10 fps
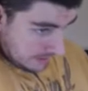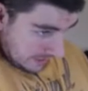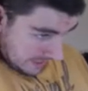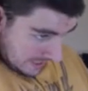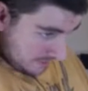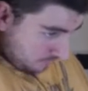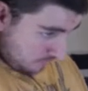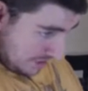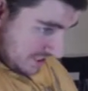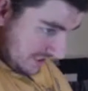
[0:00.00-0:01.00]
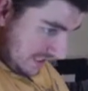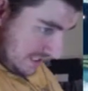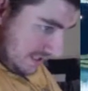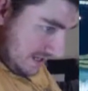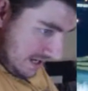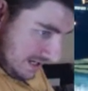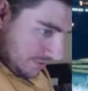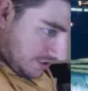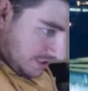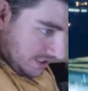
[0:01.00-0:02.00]
and the recently
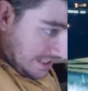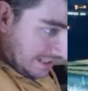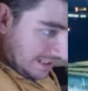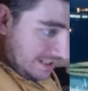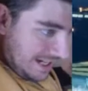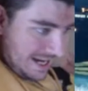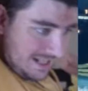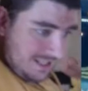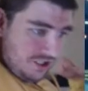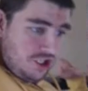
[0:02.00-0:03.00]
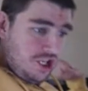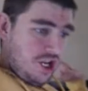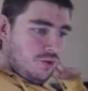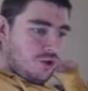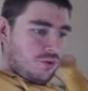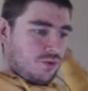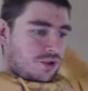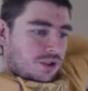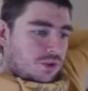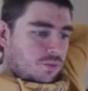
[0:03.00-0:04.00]
announced Diglett and Geodude
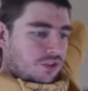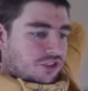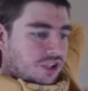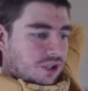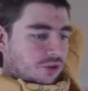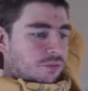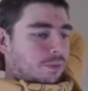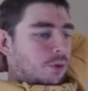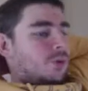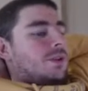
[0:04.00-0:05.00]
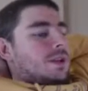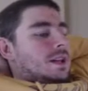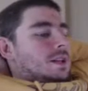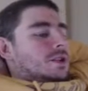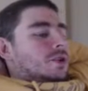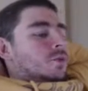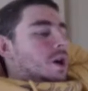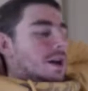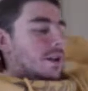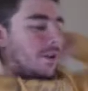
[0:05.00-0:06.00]
will still spawn in the
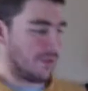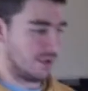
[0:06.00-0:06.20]
wild.